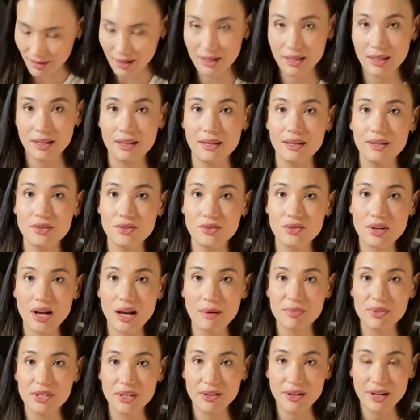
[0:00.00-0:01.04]
the
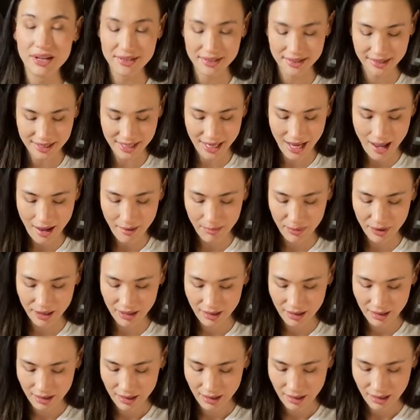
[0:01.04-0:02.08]
straps across the top
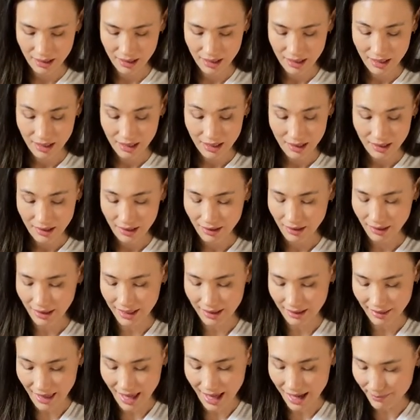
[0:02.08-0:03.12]

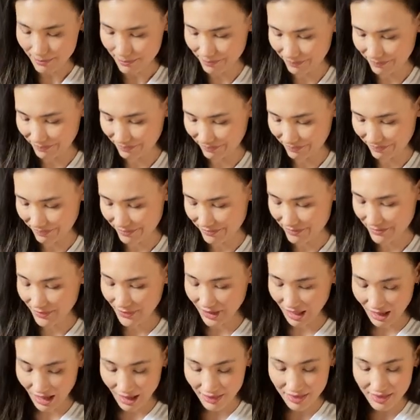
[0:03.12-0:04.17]
like that.
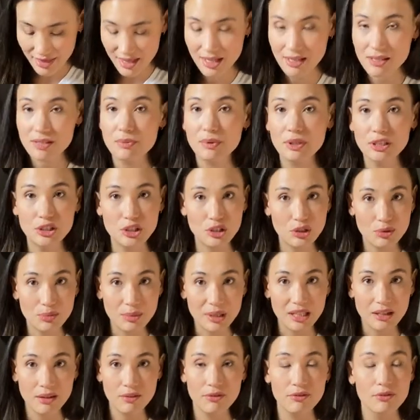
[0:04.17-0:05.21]
And this will do
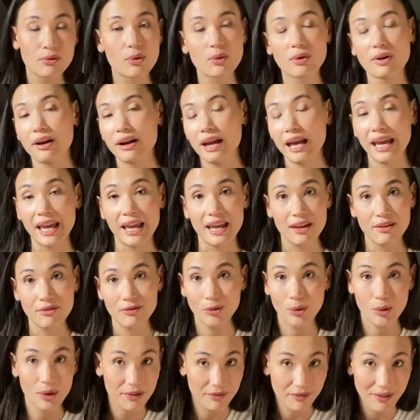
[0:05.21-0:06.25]
me for a
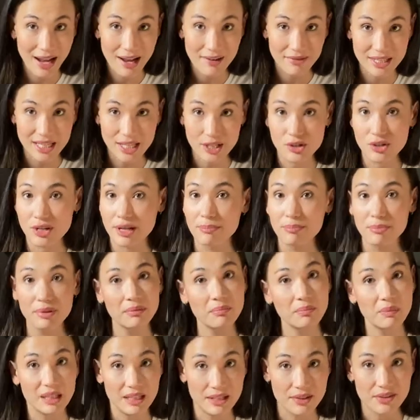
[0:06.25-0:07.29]
4 to 5 day trip
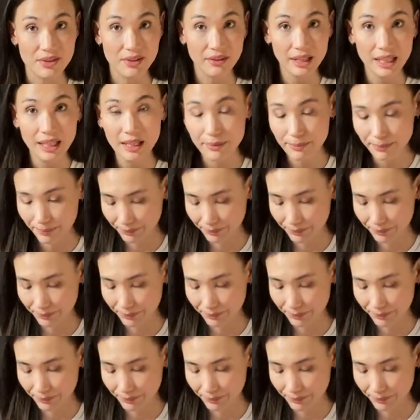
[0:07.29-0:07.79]
easily.